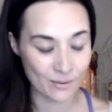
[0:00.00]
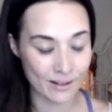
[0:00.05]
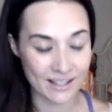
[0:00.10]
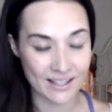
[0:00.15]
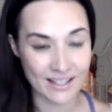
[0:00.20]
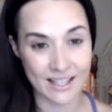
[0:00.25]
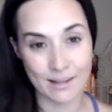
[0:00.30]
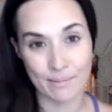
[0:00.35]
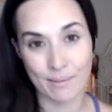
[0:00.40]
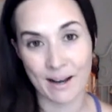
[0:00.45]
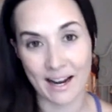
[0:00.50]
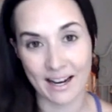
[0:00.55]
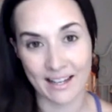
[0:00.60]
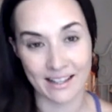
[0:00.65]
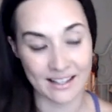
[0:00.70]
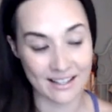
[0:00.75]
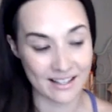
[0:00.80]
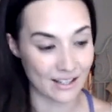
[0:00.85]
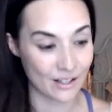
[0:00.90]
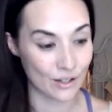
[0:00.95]
to see the behind the
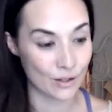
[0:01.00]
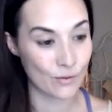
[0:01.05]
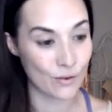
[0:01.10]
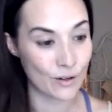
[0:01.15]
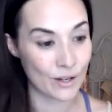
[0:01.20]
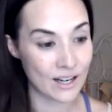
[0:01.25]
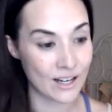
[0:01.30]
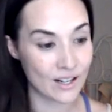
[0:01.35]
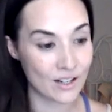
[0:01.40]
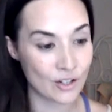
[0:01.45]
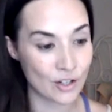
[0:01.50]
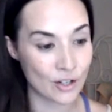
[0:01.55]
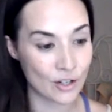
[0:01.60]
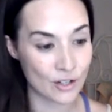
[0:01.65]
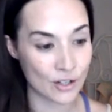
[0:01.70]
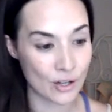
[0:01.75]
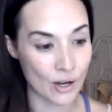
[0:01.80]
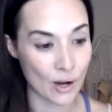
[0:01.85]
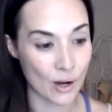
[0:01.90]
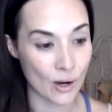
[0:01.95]
scenes footage.
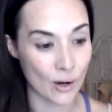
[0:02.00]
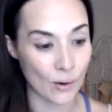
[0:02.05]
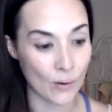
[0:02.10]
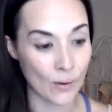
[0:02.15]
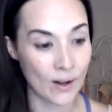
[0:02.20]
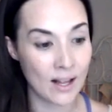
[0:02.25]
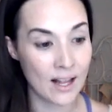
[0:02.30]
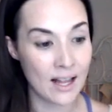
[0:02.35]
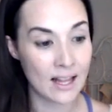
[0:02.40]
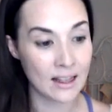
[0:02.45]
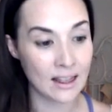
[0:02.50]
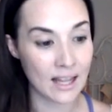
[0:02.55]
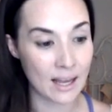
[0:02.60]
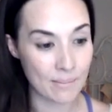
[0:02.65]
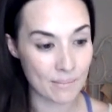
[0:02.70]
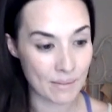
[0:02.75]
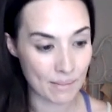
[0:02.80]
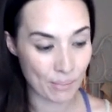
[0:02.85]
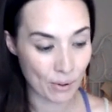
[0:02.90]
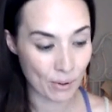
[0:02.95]
So let
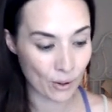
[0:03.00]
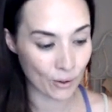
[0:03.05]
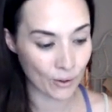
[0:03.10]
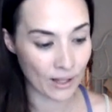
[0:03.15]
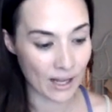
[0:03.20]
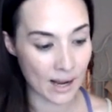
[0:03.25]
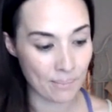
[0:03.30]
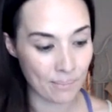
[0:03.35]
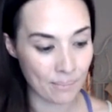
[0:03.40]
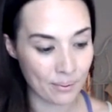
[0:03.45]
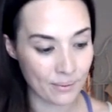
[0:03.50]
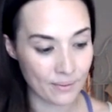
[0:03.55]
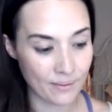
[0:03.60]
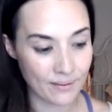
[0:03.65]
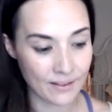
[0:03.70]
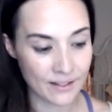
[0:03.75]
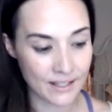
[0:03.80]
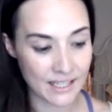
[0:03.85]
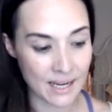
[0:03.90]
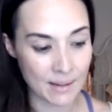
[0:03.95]
me pull up
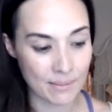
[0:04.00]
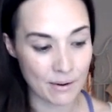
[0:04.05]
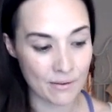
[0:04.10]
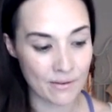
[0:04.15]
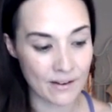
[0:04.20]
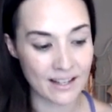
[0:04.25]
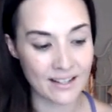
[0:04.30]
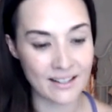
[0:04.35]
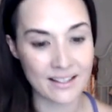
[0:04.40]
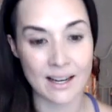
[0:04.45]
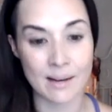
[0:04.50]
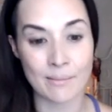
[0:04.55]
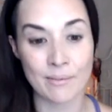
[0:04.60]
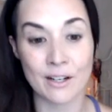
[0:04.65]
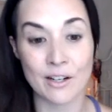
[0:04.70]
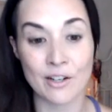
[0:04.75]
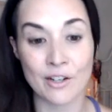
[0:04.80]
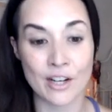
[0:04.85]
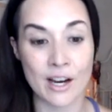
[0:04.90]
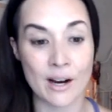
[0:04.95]
some of it. I'm going
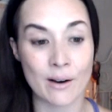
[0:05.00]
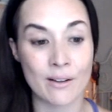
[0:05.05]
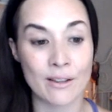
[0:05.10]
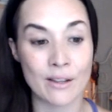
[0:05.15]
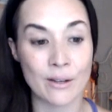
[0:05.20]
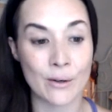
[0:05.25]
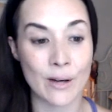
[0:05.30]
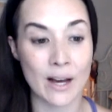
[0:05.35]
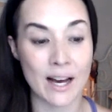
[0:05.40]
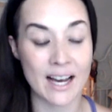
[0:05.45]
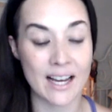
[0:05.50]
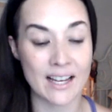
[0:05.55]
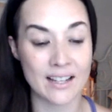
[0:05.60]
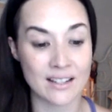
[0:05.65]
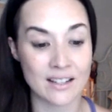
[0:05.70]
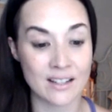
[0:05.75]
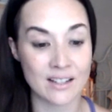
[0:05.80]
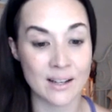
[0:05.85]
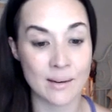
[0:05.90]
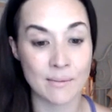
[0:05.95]
to share with you
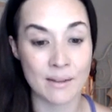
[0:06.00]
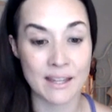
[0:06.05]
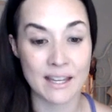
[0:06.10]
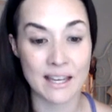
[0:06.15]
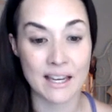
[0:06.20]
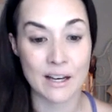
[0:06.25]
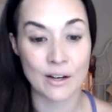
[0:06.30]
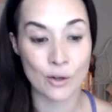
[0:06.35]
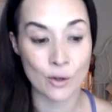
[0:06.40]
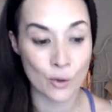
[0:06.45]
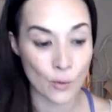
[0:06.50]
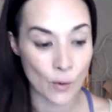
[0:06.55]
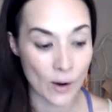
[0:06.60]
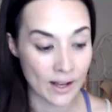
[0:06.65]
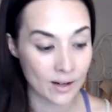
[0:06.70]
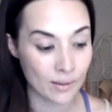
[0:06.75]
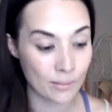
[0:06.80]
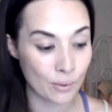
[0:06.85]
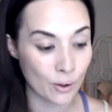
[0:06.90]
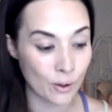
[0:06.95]
guys some of the
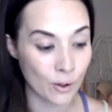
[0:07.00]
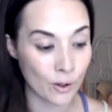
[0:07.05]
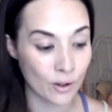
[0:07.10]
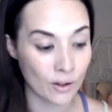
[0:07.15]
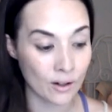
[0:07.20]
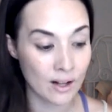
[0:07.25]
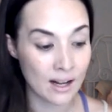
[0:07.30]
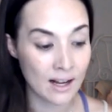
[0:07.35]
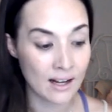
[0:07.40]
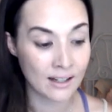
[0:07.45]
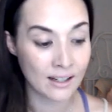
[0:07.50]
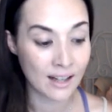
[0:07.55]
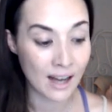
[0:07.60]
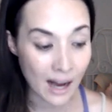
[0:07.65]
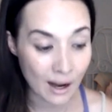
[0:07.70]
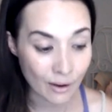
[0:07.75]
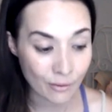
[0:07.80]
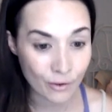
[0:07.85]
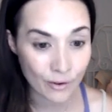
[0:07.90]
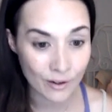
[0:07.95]
incredible
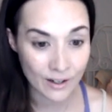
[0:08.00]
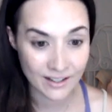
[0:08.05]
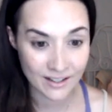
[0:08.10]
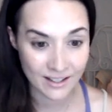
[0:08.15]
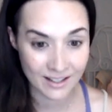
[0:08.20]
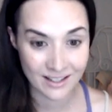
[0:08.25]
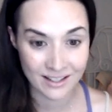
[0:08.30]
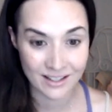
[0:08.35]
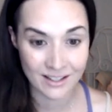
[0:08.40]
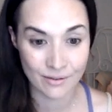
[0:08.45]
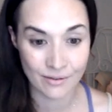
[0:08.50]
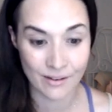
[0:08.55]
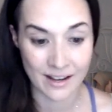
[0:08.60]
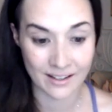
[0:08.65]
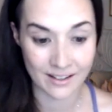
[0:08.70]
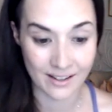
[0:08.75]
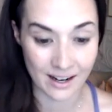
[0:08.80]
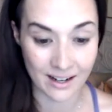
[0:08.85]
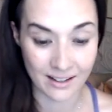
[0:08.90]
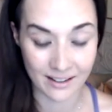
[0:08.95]
coverage that this
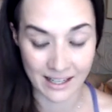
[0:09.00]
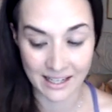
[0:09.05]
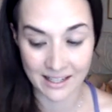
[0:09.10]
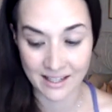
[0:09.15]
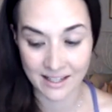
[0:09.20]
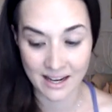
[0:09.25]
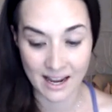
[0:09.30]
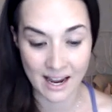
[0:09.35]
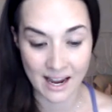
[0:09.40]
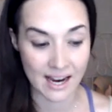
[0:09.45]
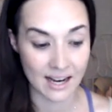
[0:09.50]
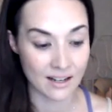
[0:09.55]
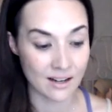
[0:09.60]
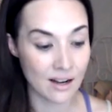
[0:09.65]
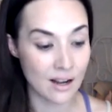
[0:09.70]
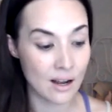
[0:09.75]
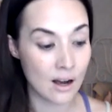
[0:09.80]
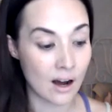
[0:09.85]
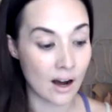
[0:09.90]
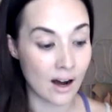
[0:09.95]
event got last night
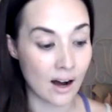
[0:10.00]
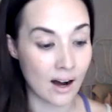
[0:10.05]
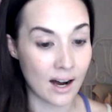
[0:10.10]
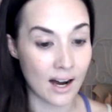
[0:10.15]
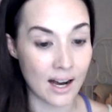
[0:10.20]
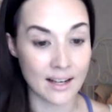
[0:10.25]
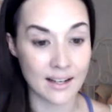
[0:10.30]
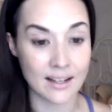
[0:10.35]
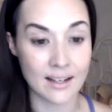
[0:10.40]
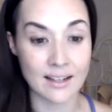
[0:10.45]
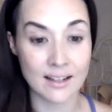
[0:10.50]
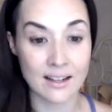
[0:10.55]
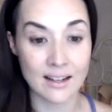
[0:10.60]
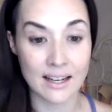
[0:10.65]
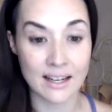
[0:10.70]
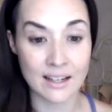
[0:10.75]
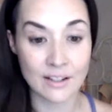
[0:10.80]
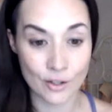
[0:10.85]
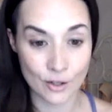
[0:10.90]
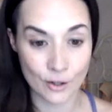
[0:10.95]
on
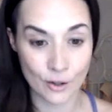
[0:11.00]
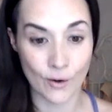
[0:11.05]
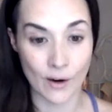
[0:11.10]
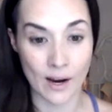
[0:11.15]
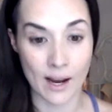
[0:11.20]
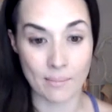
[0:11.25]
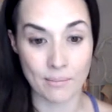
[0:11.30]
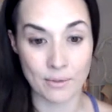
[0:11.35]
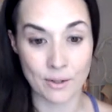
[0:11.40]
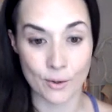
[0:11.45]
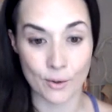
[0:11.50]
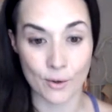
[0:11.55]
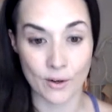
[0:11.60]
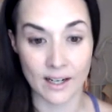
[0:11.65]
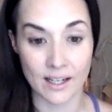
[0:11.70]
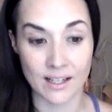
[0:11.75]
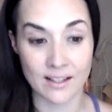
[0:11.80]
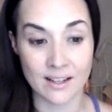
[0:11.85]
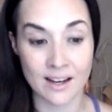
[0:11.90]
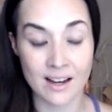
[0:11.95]
Instagram
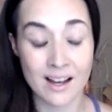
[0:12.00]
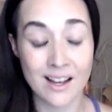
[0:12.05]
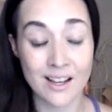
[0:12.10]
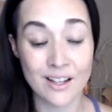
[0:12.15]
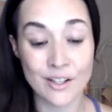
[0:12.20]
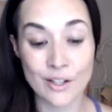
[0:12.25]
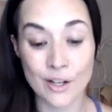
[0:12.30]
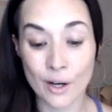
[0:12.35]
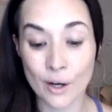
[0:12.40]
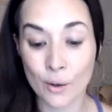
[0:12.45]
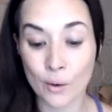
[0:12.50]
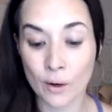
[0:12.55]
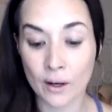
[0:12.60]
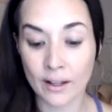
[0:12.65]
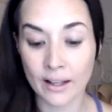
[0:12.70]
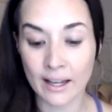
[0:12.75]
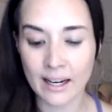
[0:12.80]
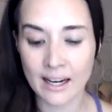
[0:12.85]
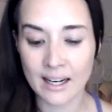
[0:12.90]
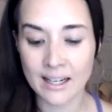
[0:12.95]
stories. So,
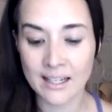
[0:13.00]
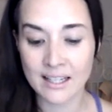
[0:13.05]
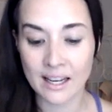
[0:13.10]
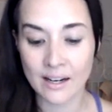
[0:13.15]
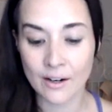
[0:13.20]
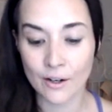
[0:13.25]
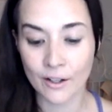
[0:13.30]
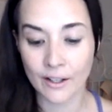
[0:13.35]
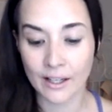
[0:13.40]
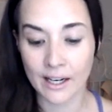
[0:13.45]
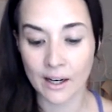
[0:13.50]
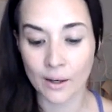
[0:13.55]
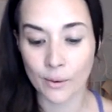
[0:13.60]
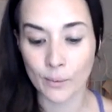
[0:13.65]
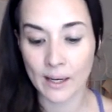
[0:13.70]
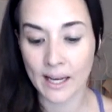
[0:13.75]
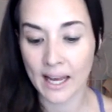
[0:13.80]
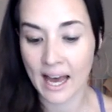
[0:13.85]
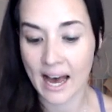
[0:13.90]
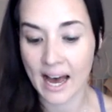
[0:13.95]
like I said earlier,
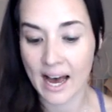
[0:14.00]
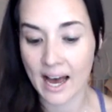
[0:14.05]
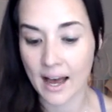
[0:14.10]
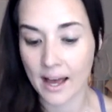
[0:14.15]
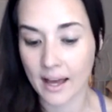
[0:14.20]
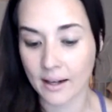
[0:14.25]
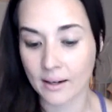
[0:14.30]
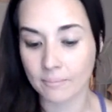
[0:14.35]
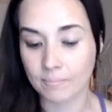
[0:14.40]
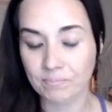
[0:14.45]
we had